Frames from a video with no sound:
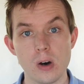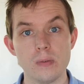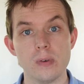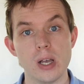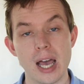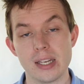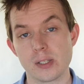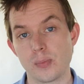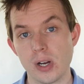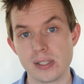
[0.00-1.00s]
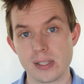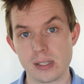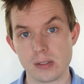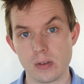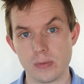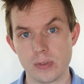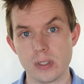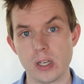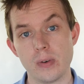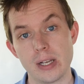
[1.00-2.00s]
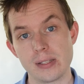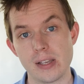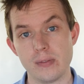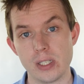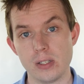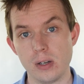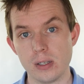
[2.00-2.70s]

offer at its price that is offered, around $70.